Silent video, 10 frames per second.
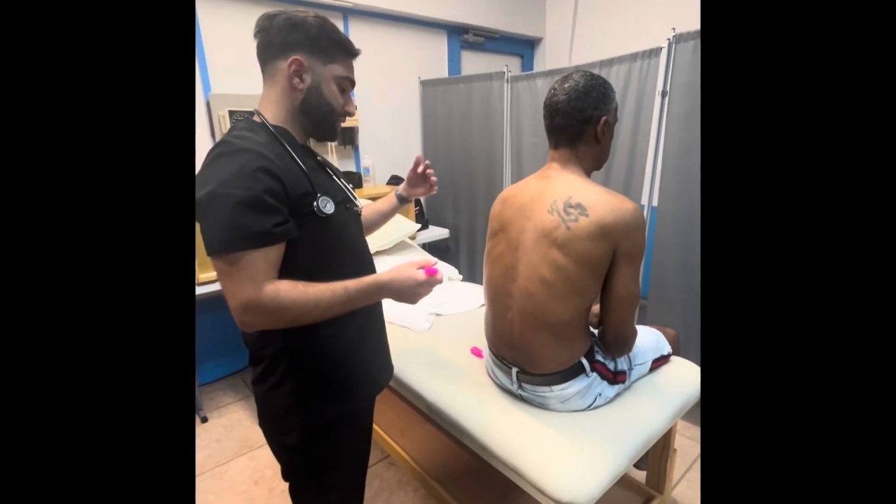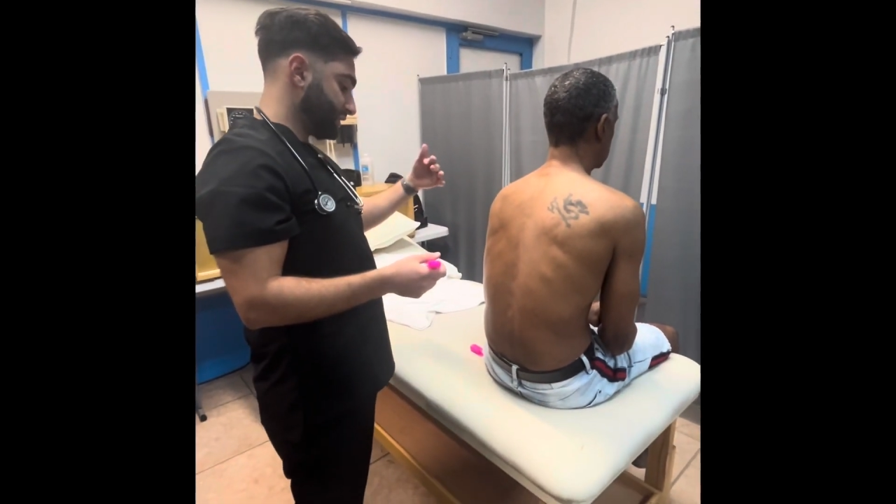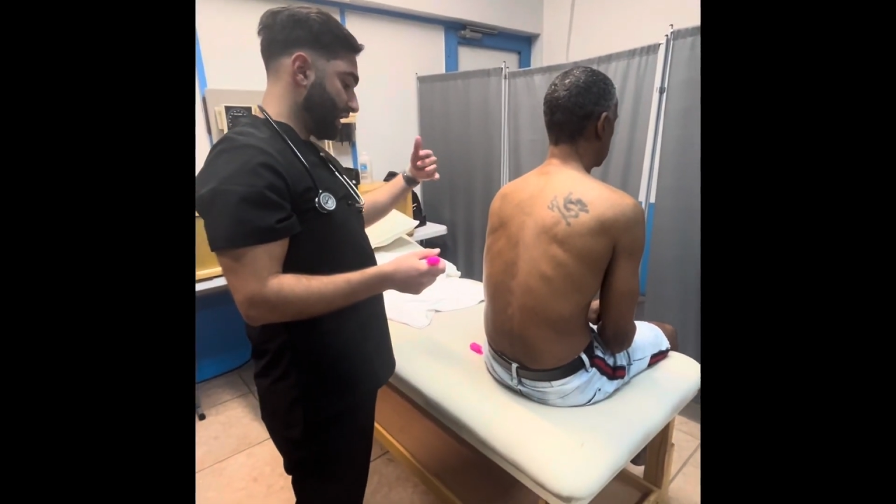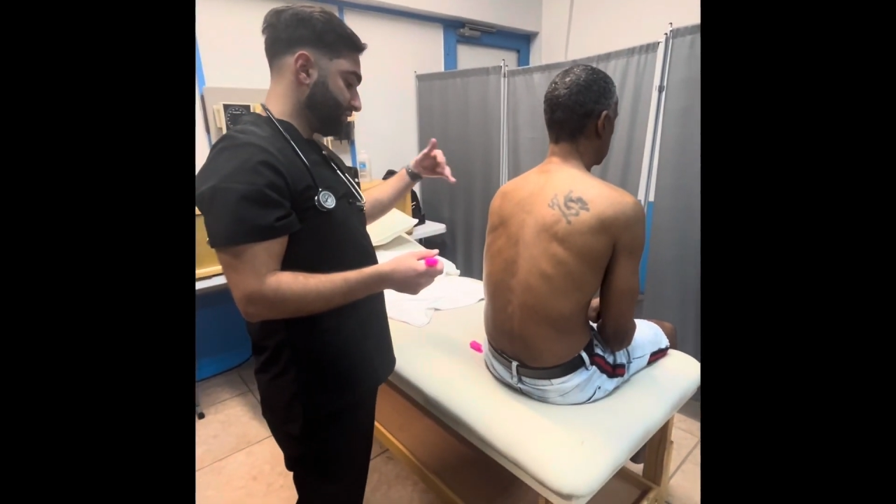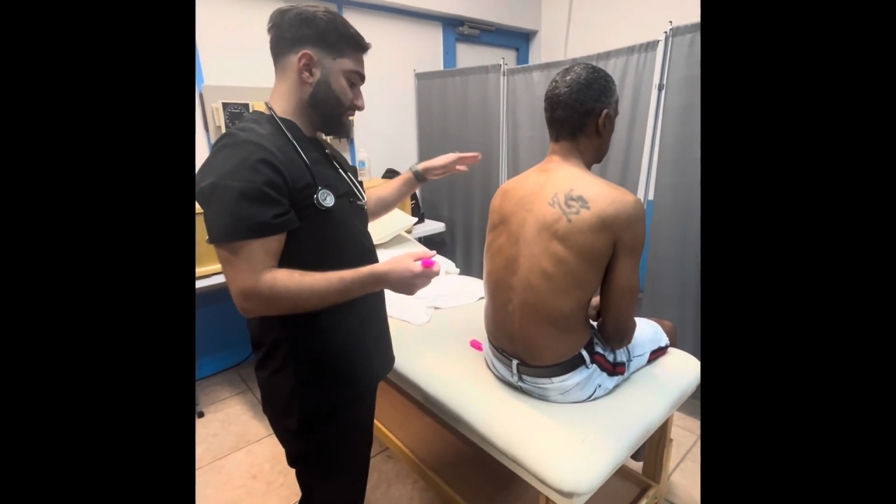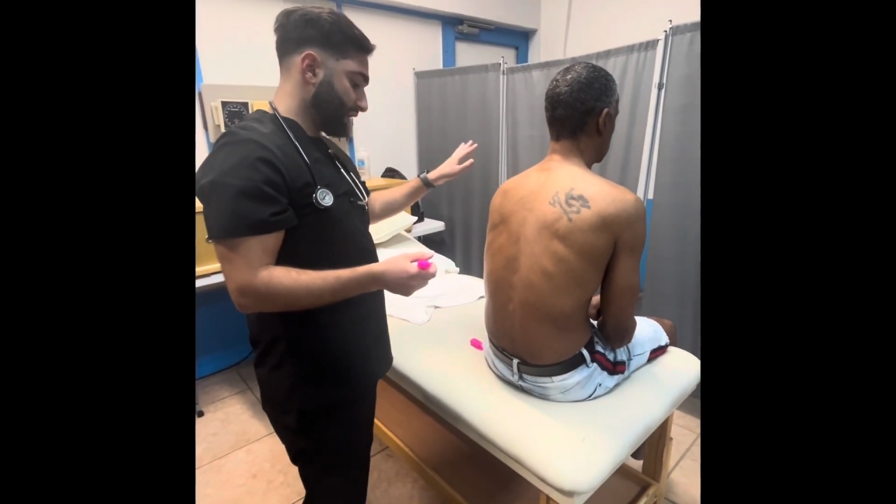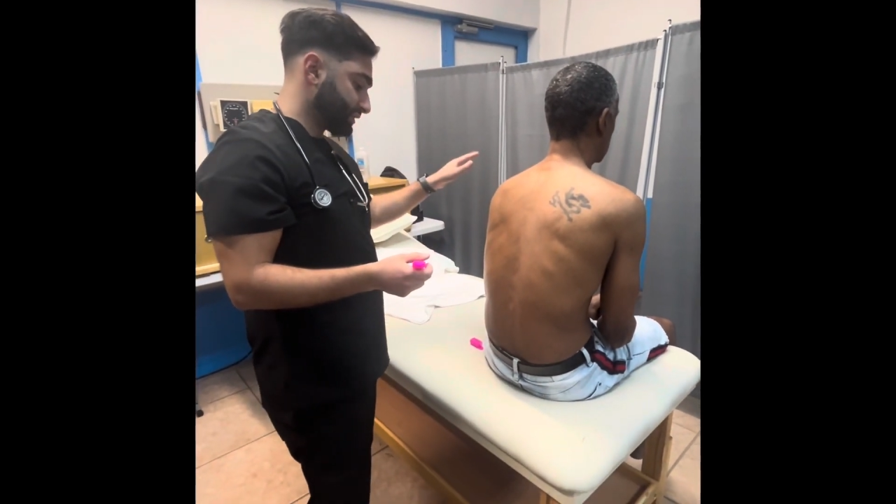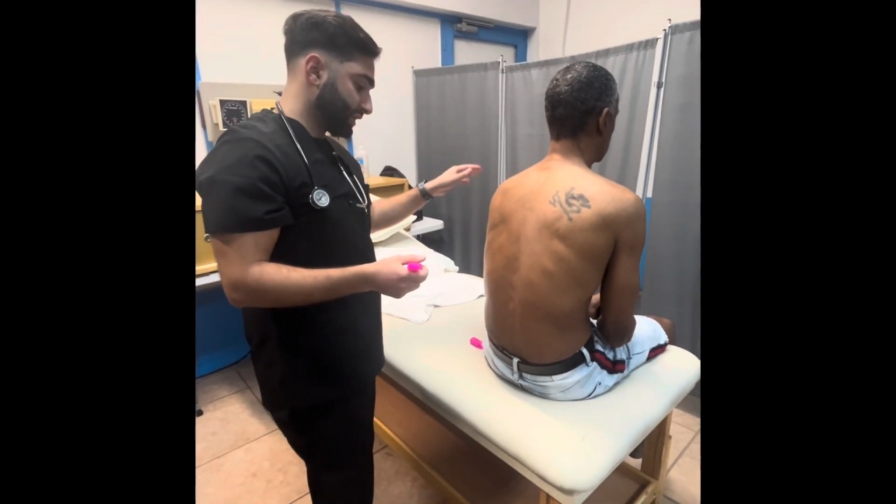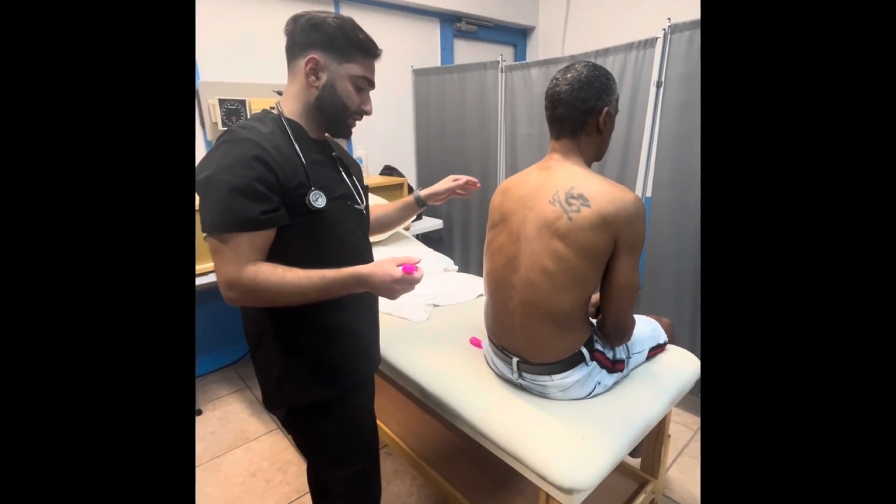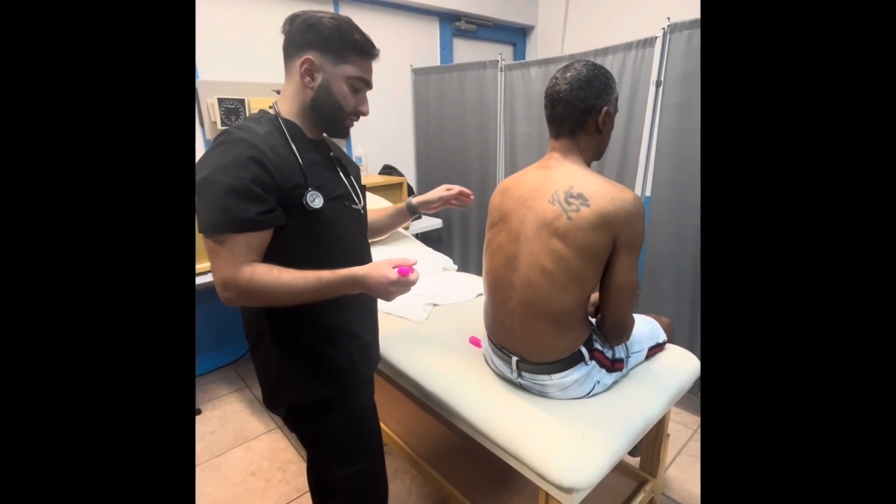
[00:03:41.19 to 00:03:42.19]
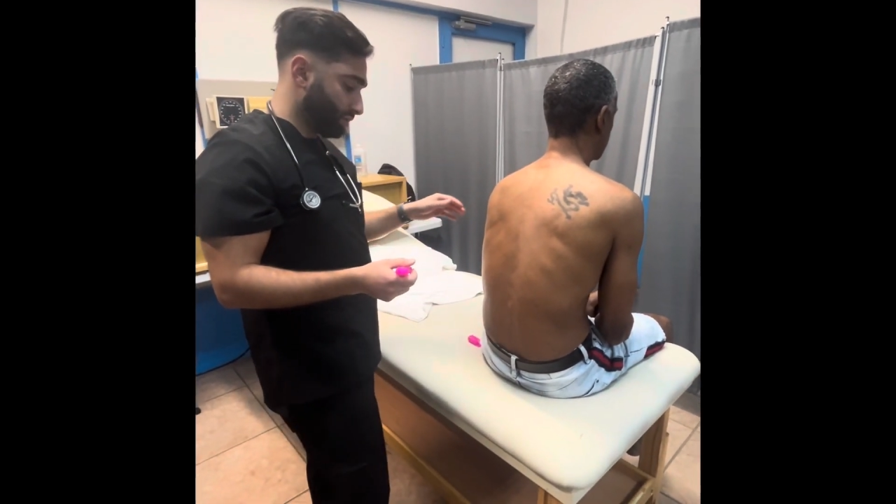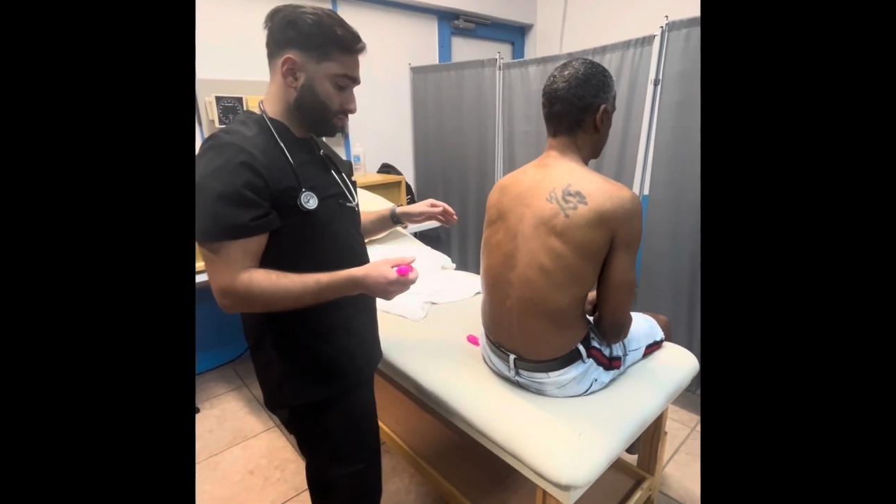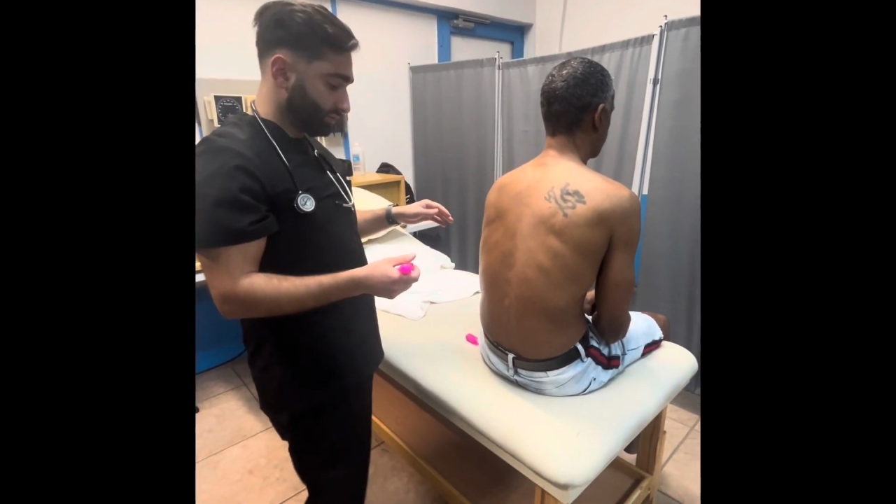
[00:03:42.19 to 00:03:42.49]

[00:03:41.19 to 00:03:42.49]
the patient to exhale and